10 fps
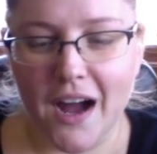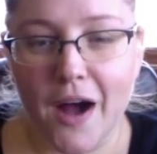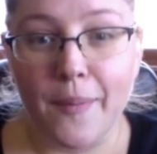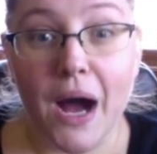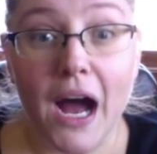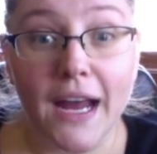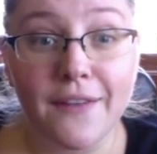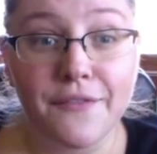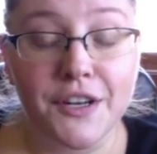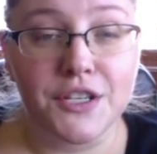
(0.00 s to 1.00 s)
I
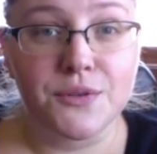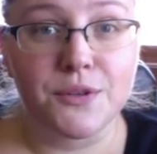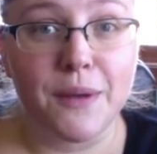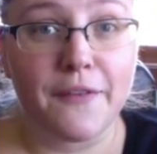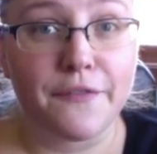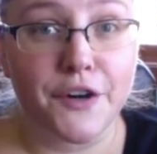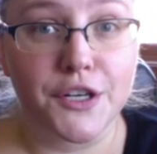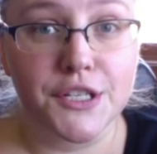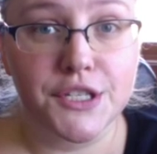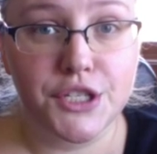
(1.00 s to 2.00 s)
am finished with my
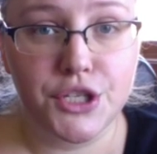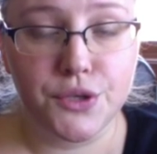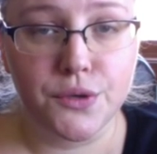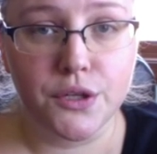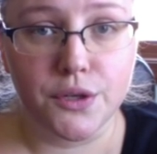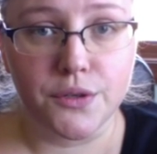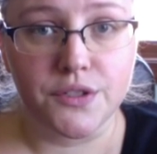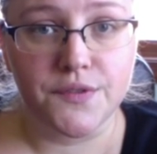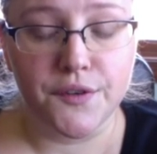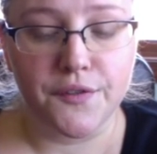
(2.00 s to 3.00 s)
first 2
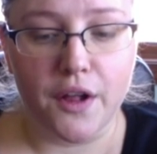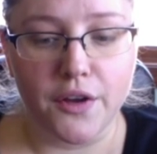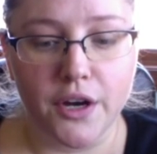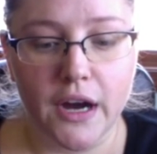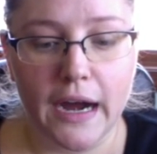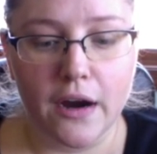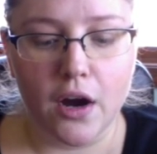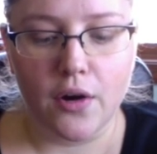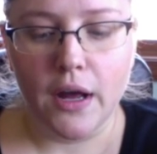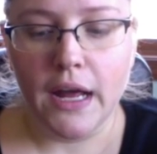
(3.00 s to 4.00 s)
clues for Follow Your
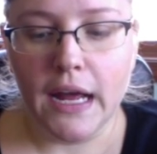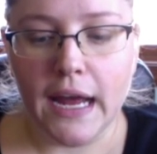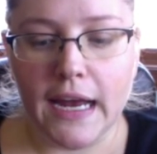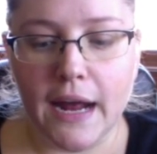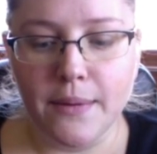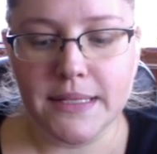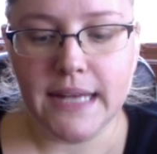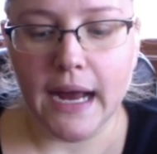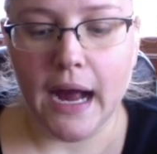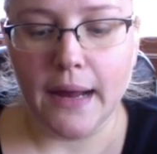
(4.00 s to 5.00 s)
Arrow, and I would
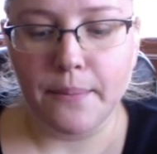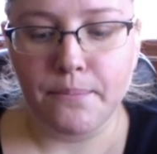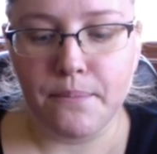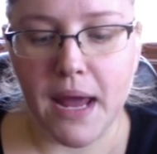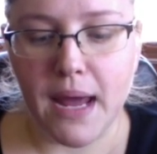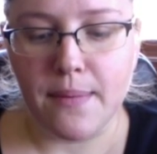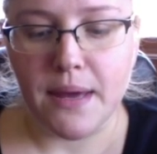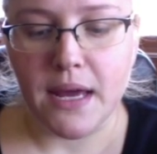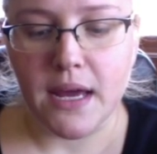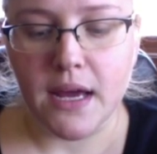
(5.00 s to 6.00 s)
say I am
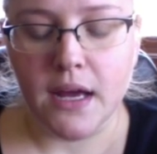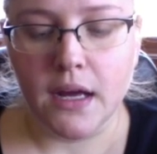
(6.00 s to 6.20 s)
maybe